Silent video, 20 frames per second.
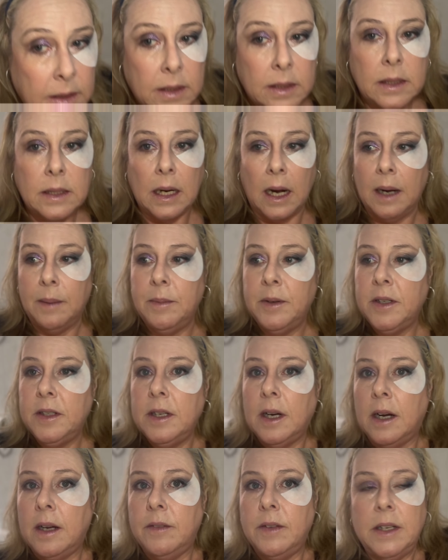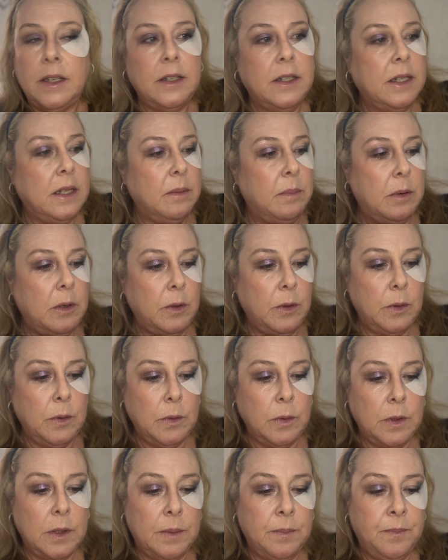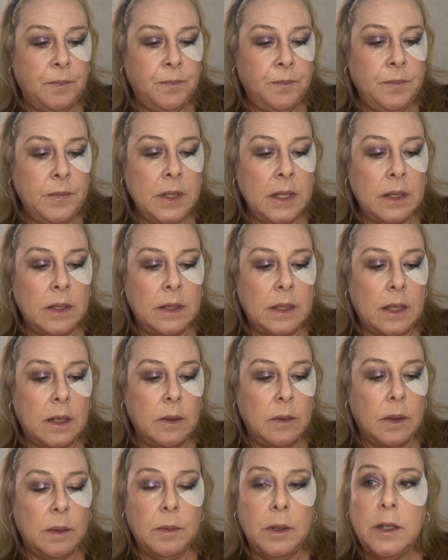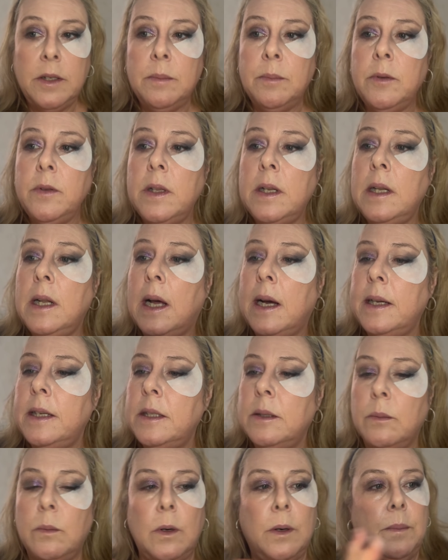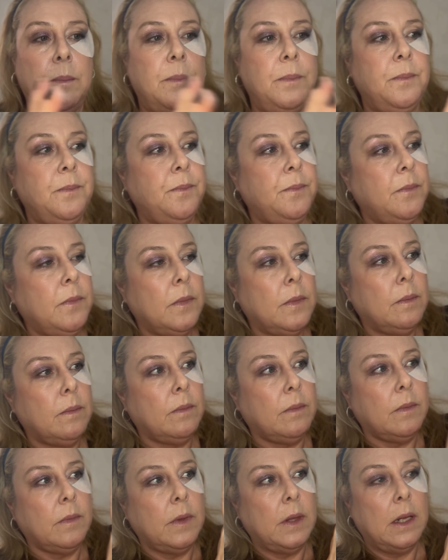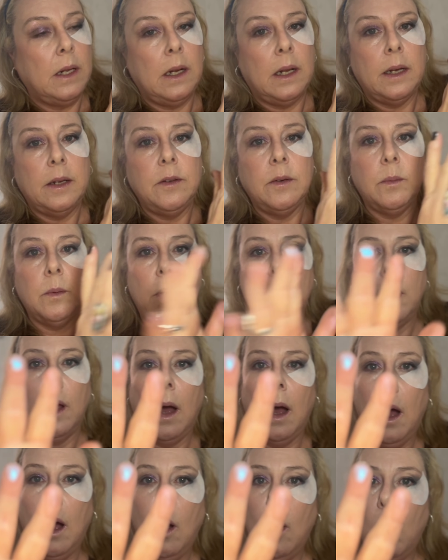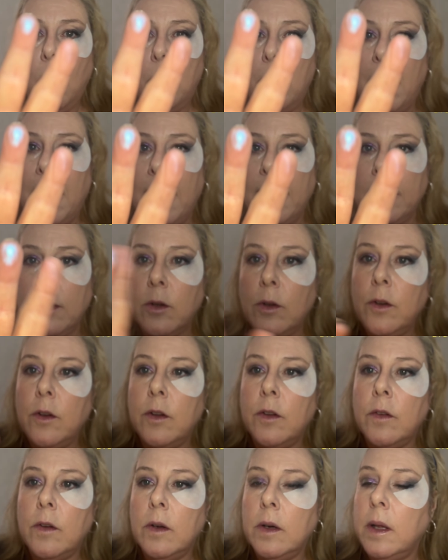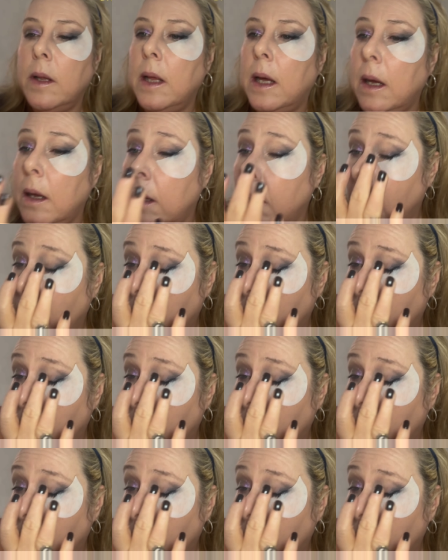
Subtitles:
Time to dive into the blues. So I'm going to put the lighter one. Oh my goodness, look at that.